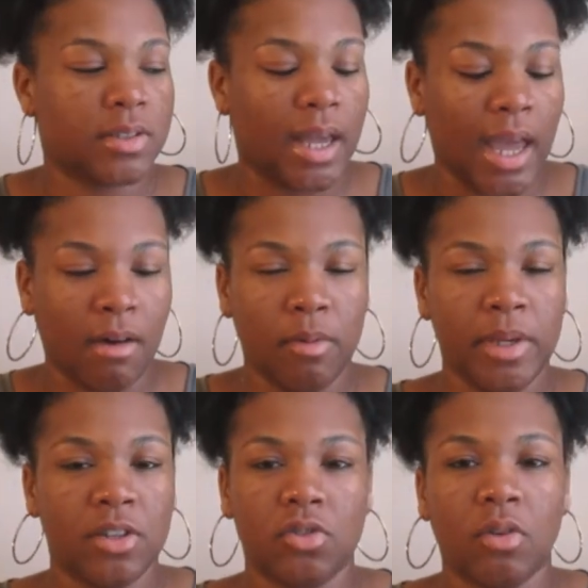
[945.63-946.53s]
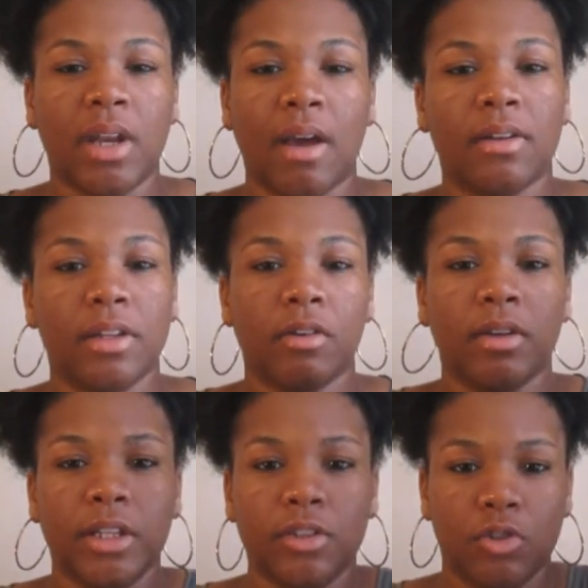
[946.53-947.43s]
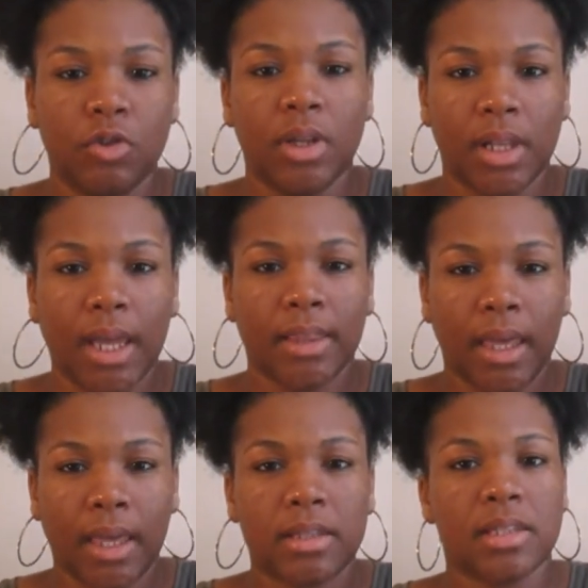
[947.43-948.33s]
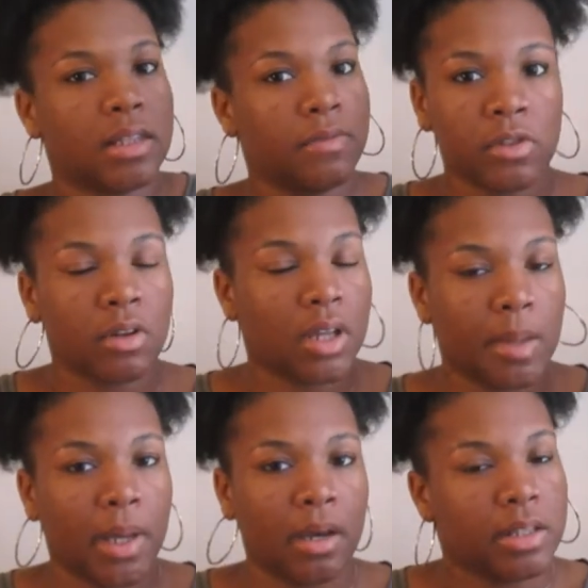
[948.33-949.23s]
Like I will be in a store and I will literally do it like that to see if it's gonna come out.